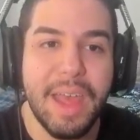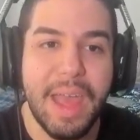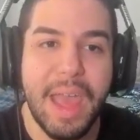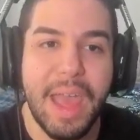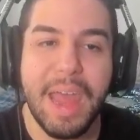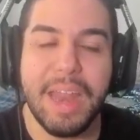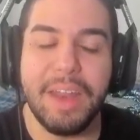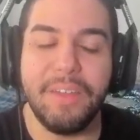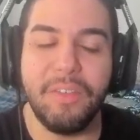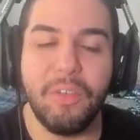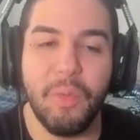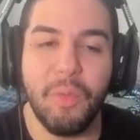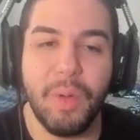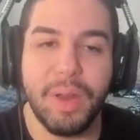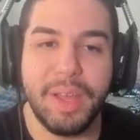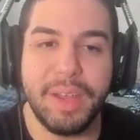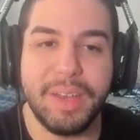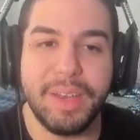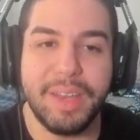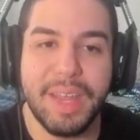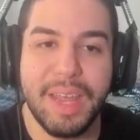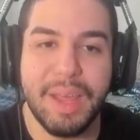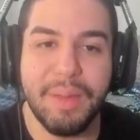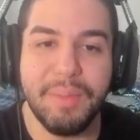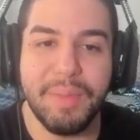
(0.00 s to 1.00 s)
And if you're running a
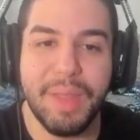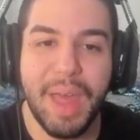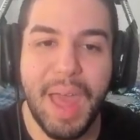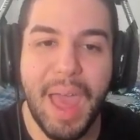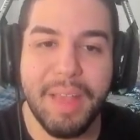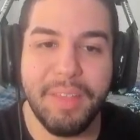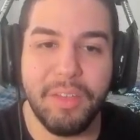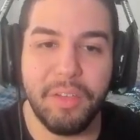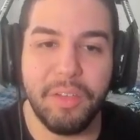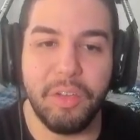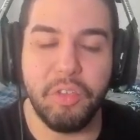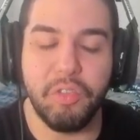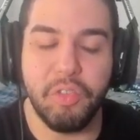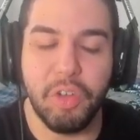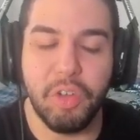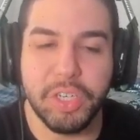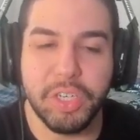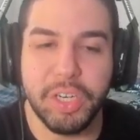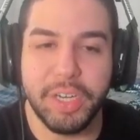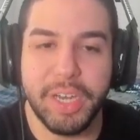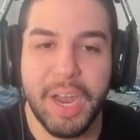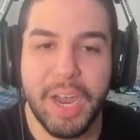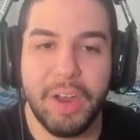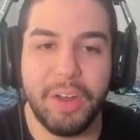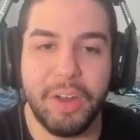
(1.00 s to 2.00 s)
team that has a
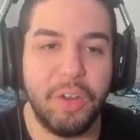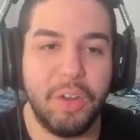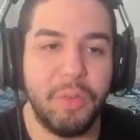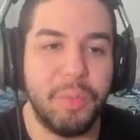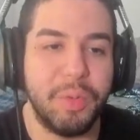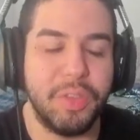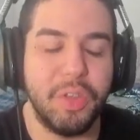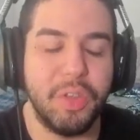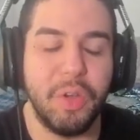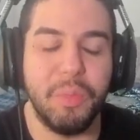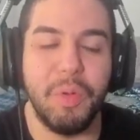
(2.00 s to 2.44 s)
destruction character with no